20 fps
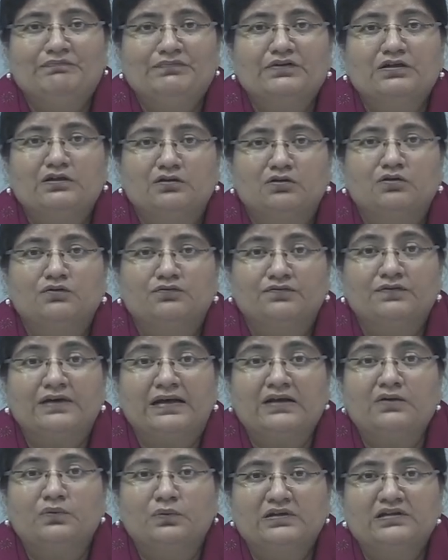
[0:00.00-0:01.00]

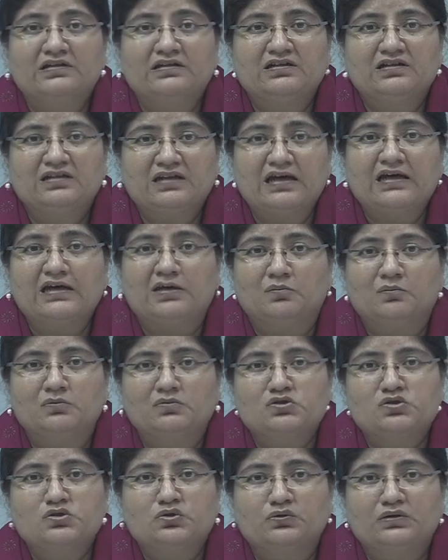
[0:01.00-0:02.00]
well within time,
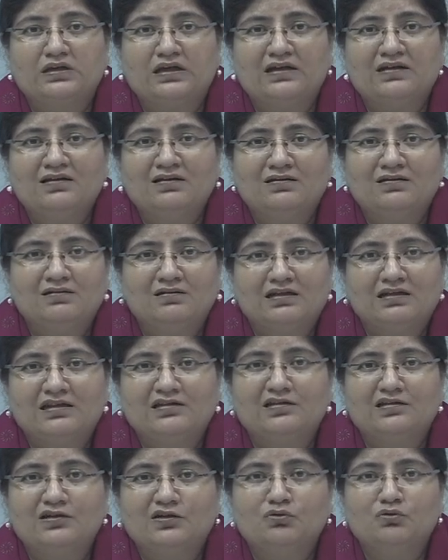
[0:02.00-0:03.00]
so that
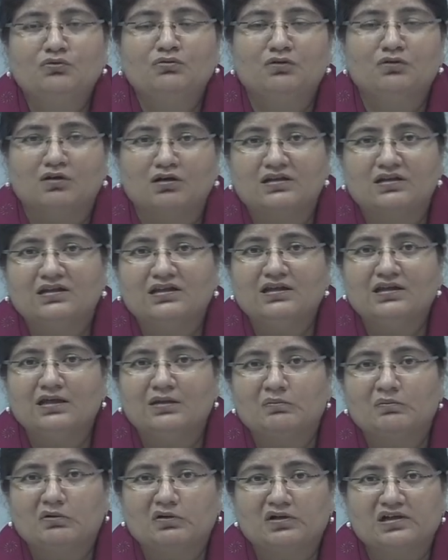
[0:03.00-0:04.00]
neither you nor the
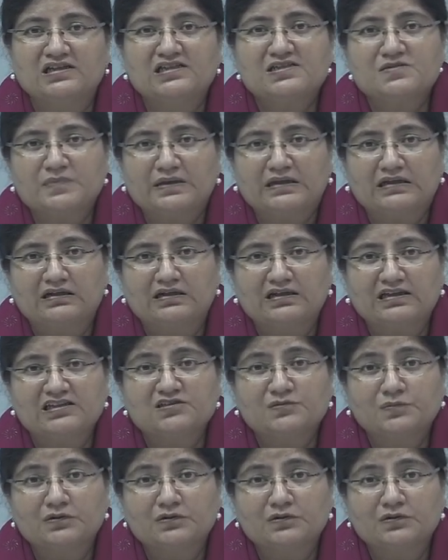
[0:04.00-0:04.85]
employee is penalized.